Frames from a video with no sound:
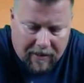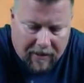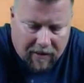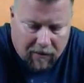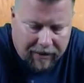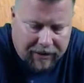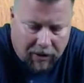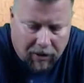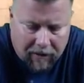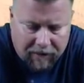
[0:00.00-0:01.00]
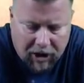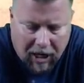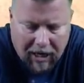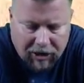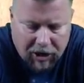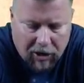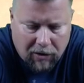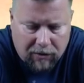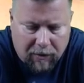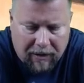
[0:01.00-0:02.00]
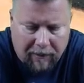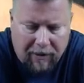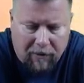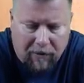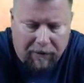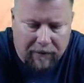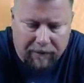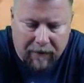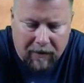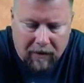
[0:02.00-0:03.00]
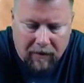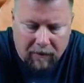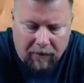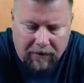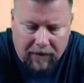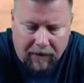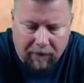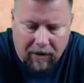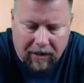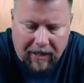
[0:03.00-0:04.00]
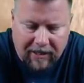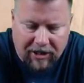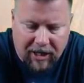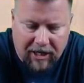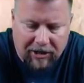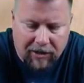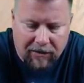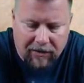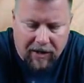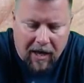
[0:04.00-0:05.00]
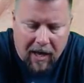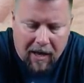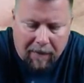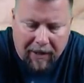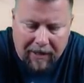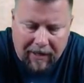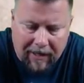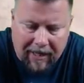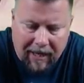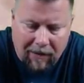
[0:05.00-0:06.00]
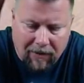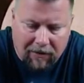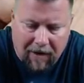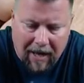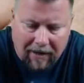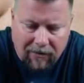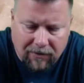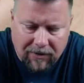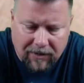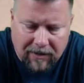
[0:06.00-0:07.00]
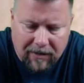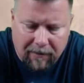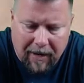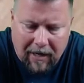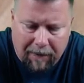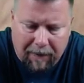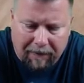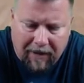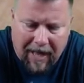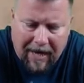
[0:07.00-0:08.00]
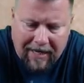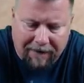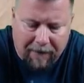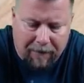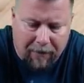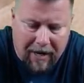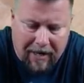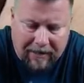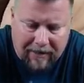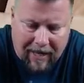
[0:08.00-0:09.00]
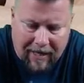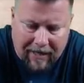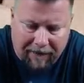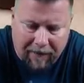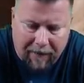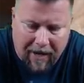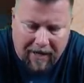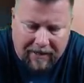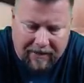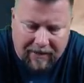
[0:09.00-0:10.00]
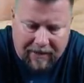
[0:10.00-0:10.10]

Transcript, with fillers: The return of Jon Jones. Wouldn't that be cool if we pulled something really nice, Jon Jones? But again, with the Chronicles, they're made up of a lot of different brands, a lot of different makes.